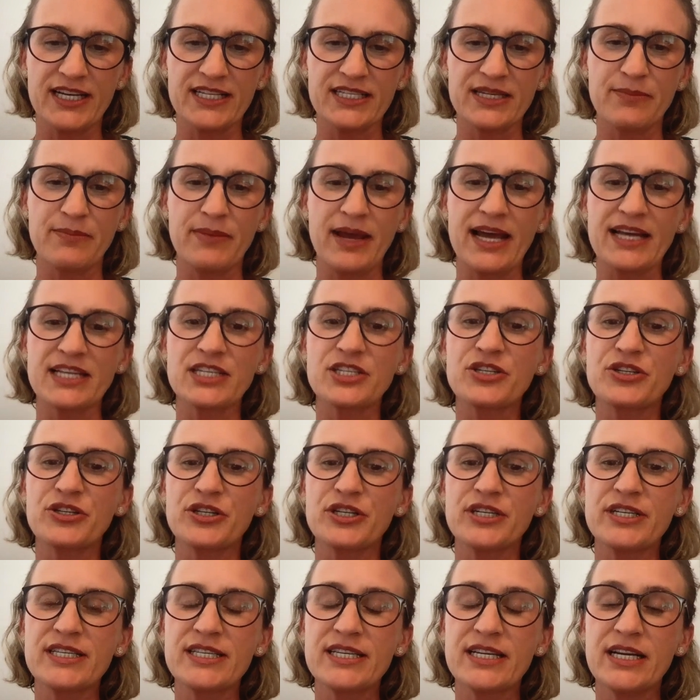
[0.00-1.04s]
has a
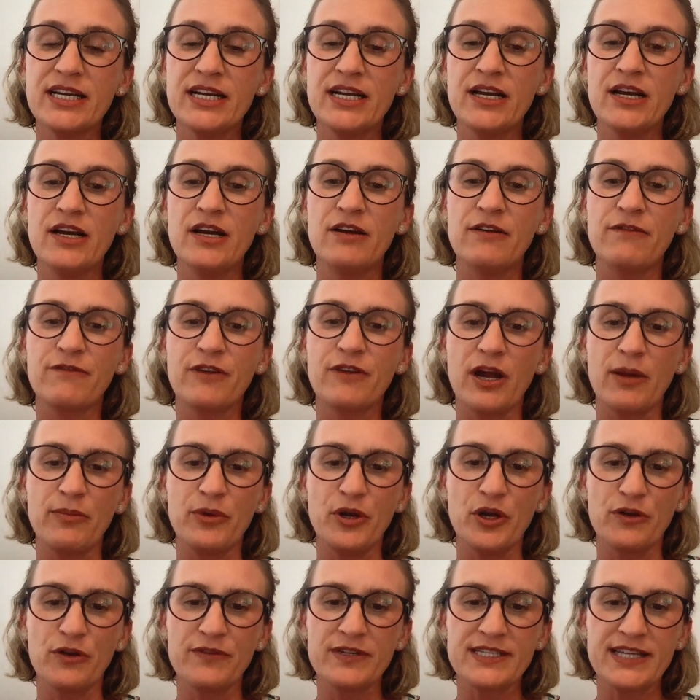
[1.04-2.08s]
master's from
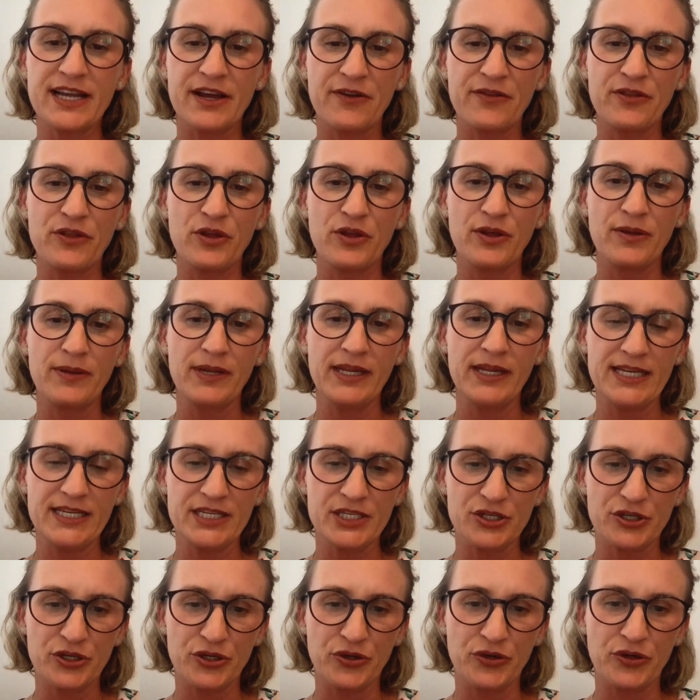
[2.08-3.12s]
Nova
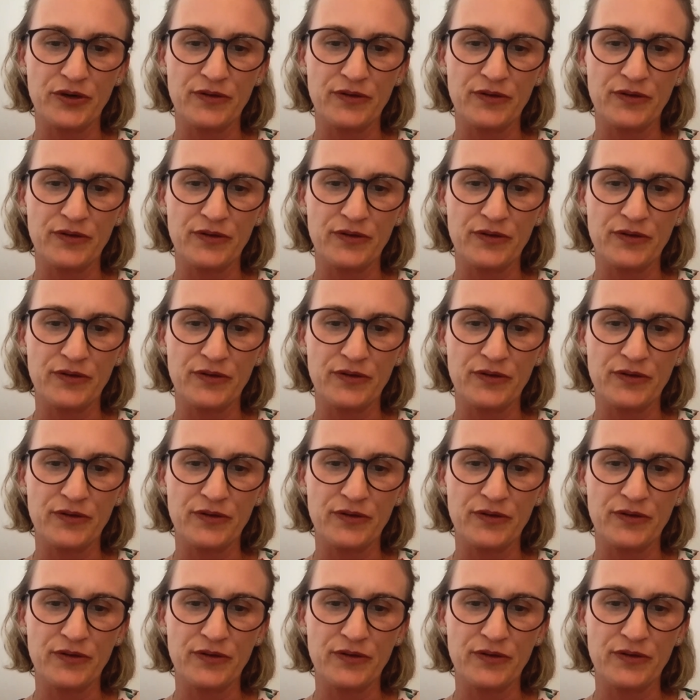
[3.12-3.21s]
Southeastern